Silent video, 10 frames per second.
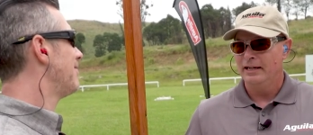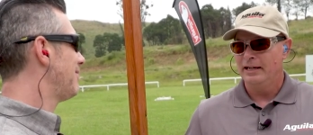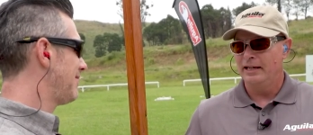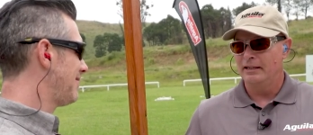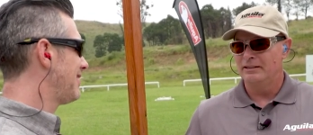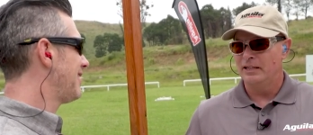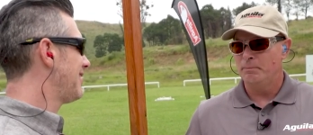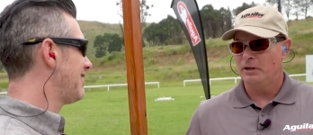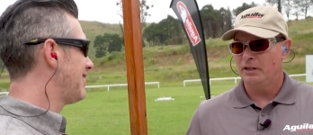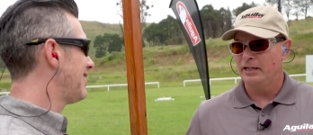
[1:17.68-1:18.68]
Speaker 1: and
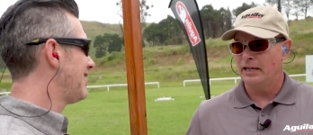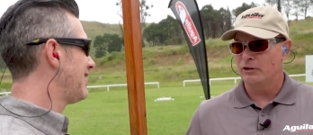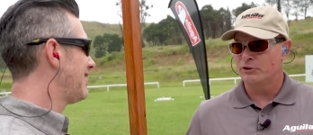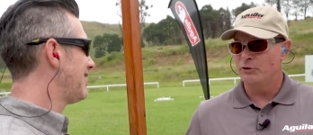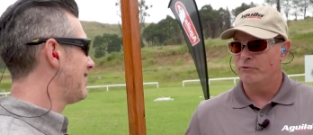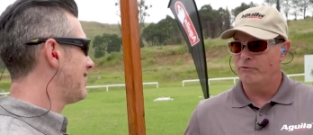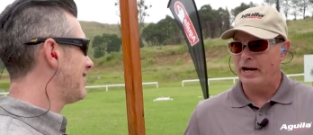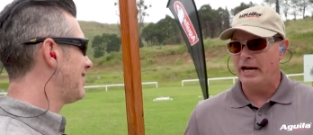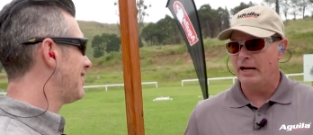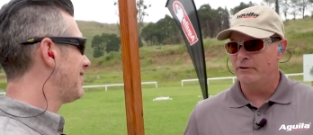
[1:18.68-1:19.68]
typically I'll shoot
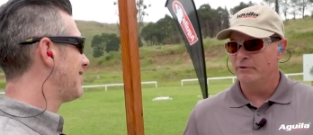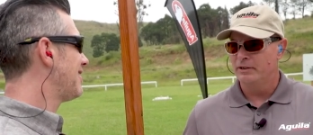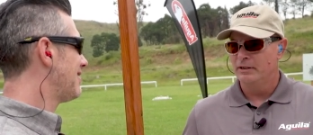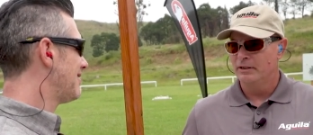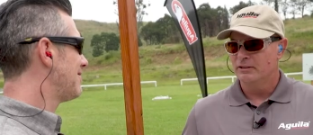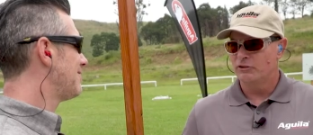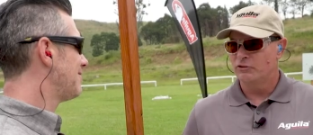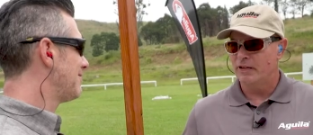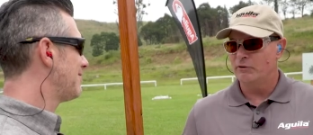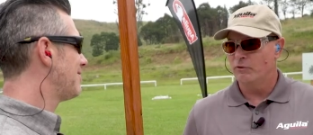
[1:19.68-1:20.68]
five to
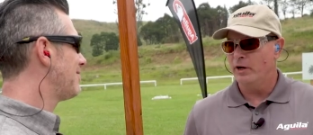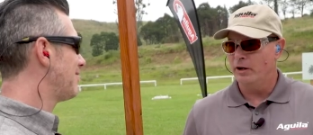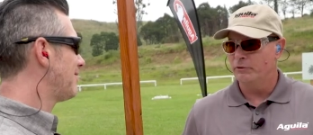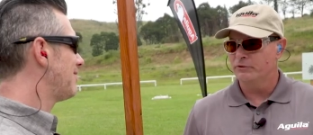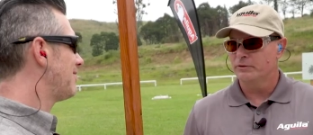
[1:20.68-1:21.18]
seven rounds.